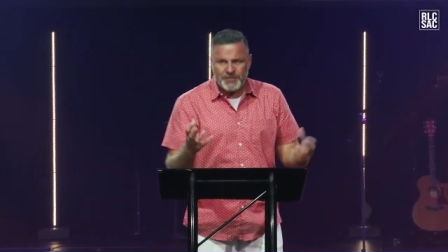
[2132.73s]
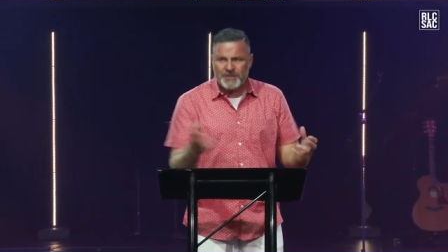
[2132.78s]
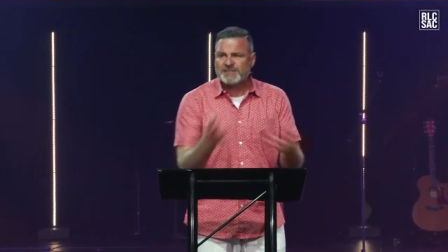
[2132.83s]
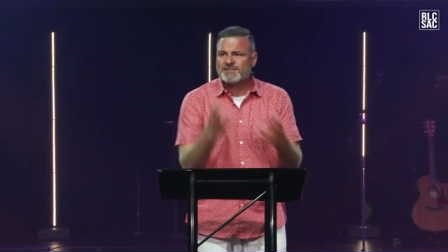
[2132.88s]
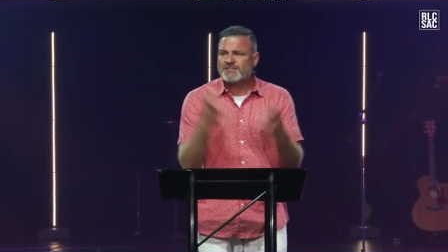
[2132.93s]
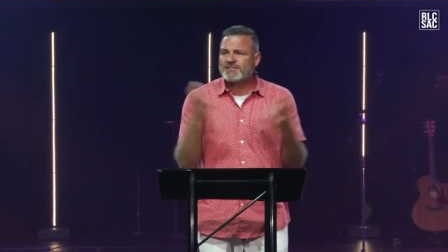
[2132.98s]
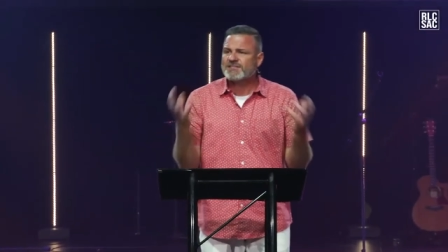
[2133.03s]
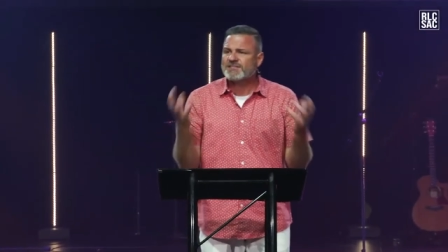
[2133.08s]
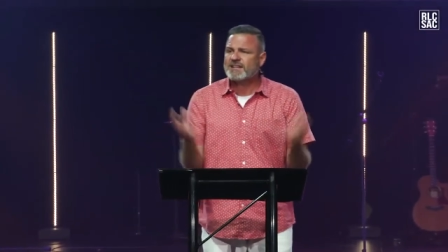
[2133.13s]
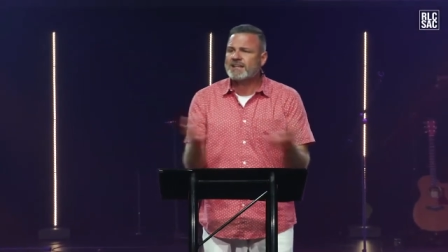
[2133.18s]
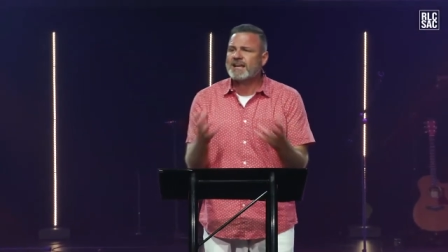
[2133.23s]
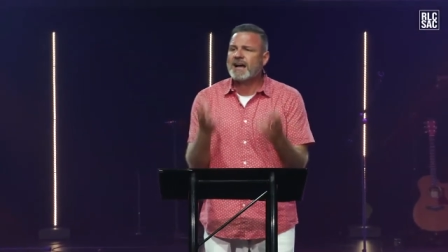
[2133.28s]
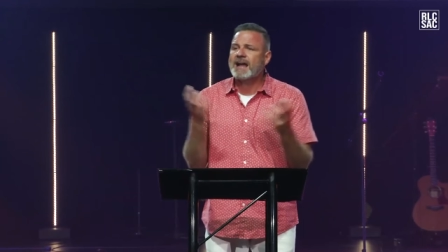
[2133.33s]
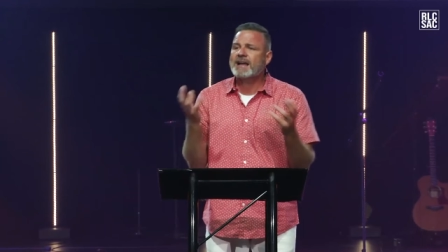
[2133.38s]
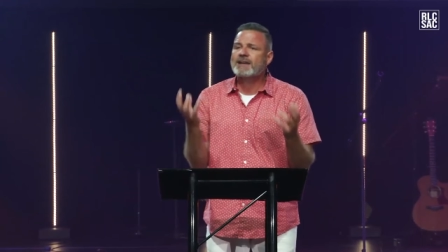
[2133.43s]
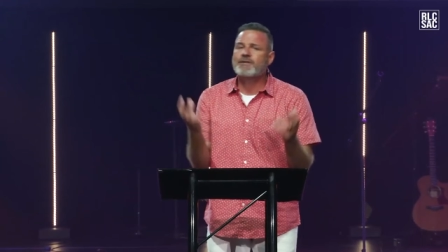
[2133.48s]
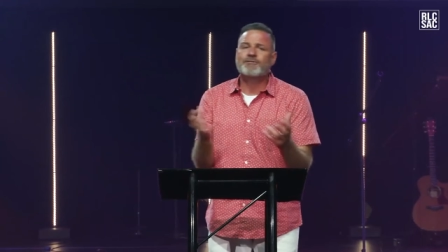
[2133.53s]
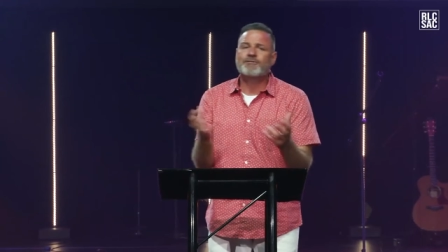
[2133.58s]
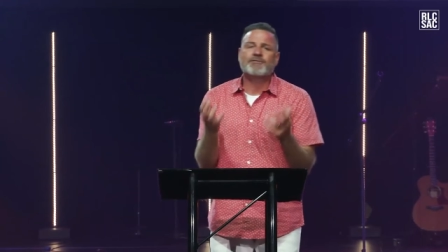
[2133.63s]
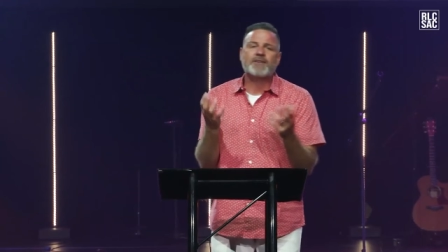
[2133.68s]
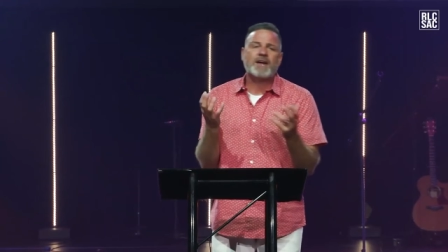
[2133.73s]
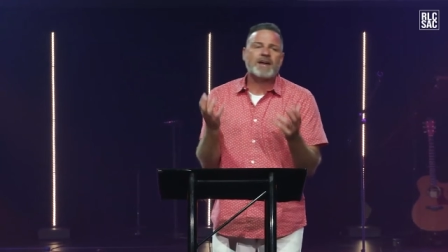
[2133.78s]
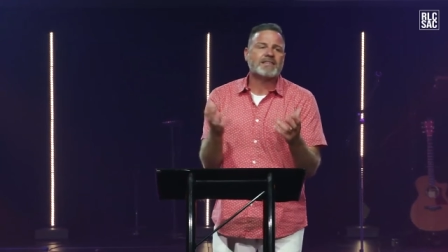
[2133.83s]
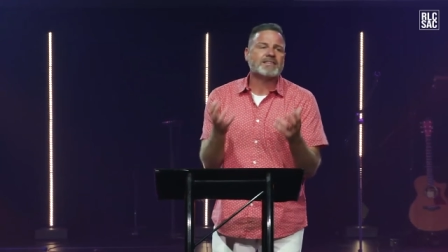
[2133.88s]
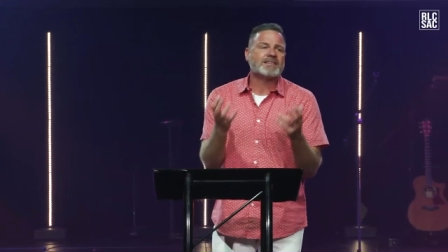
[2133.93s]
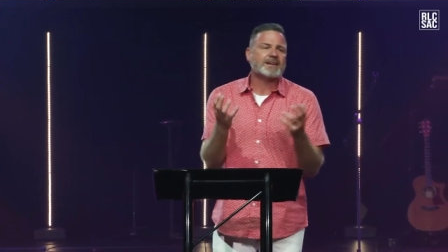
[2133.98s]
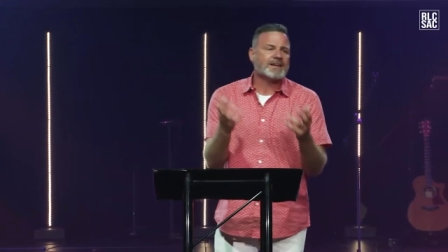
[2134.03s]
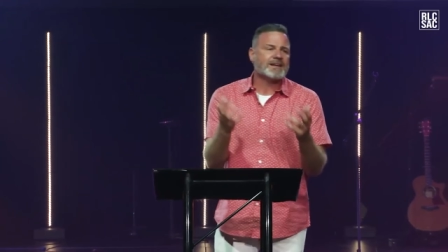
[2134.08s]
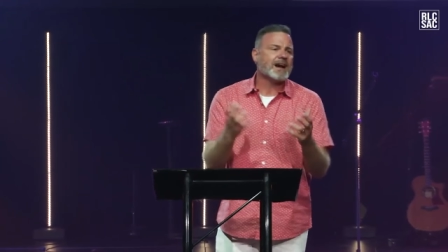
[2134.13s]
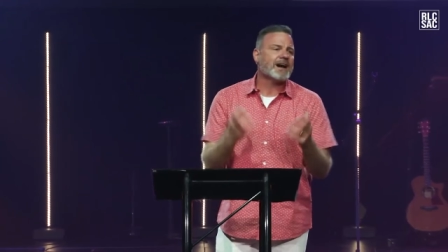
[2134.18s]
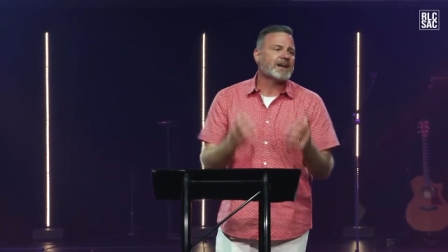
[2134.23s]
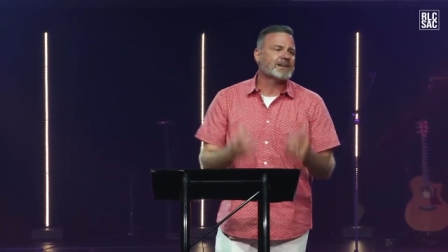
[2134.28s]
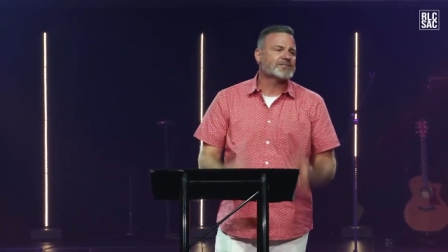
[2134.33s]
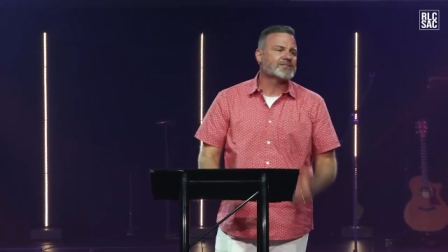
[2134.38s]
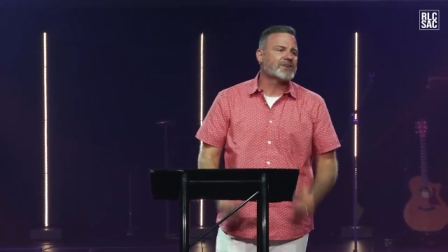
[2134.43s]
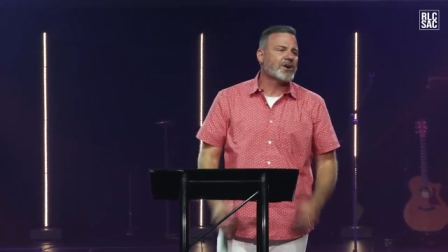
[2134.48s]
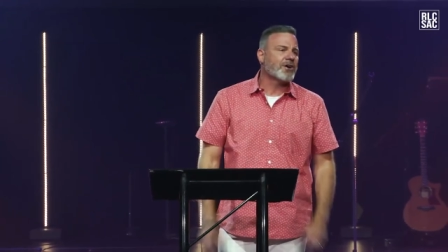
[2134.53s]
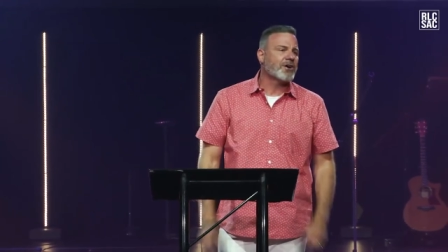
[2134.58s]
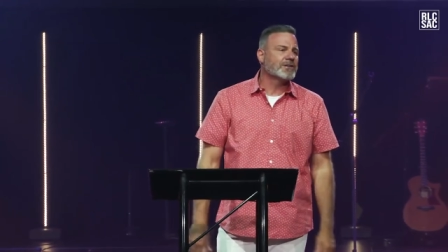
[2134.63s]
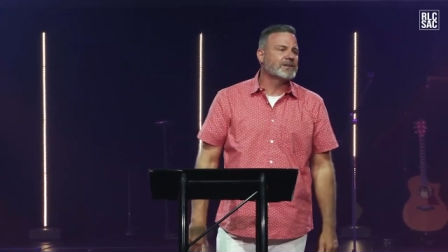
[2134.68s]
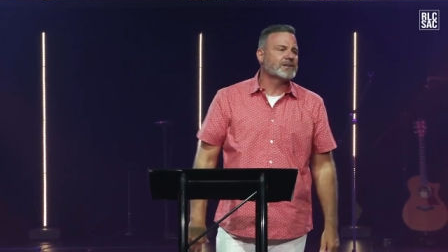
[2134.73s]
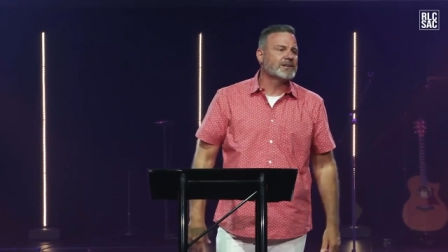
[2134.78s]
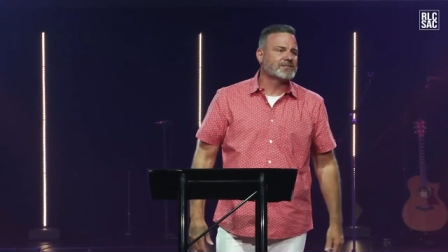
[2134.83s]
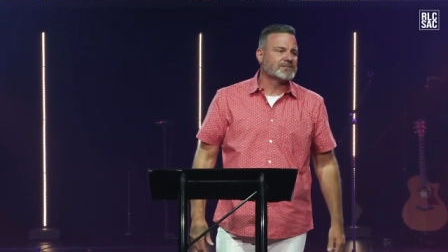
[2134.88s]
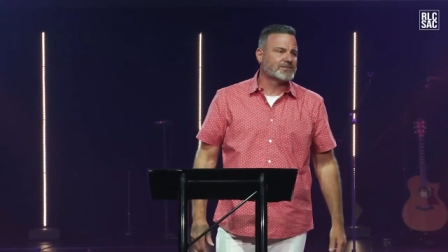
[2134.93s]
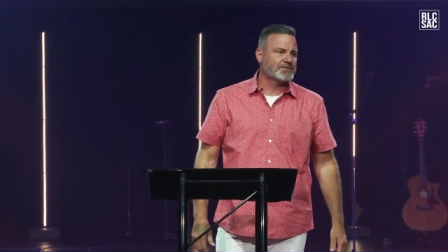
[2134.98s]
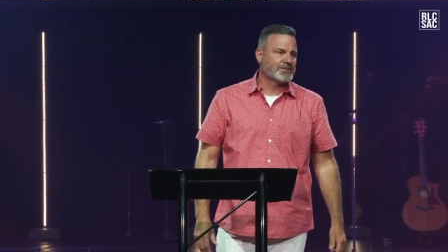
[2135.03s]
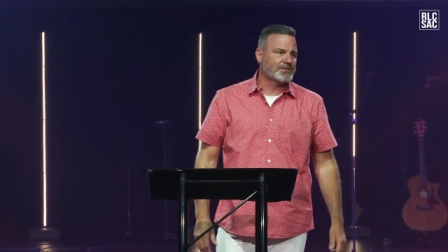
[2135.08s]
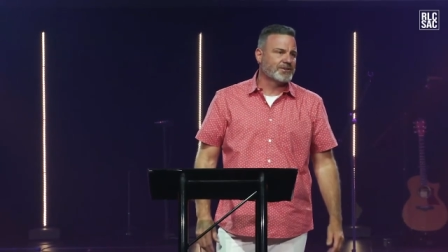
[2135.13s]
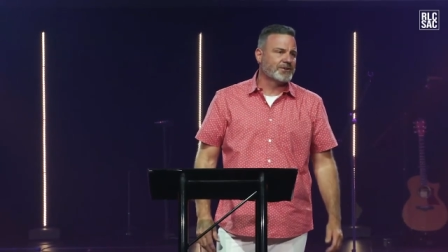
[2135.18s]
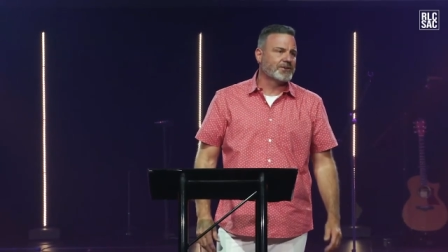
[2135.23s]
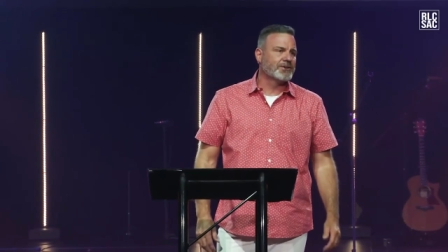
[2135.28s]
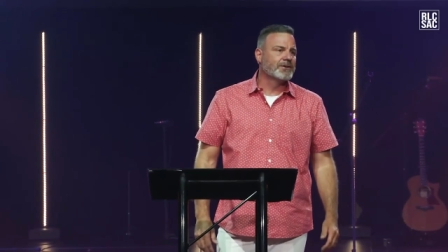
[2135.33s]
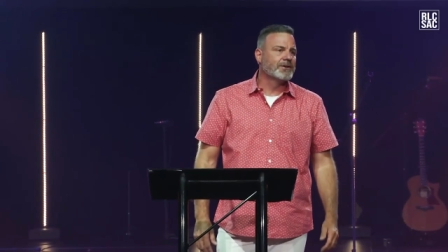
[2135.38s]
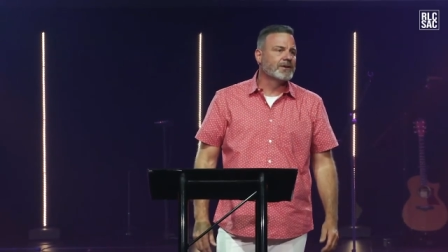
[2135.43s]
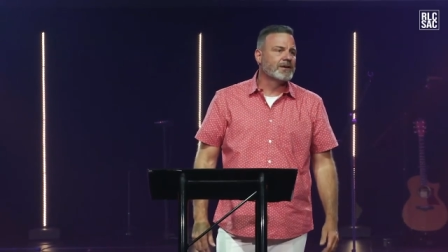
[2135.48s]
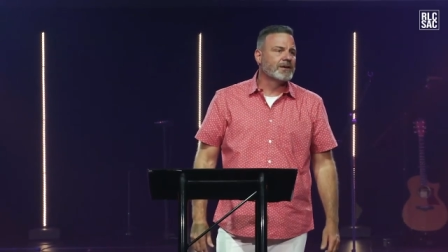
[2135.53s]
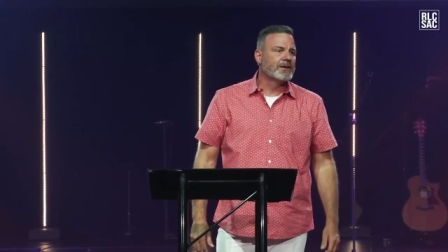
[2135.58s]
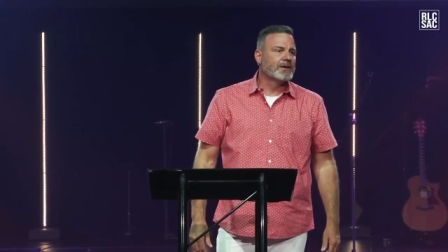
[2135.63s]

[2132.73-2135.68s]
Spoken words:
This is the kind of faith that God is calling us to.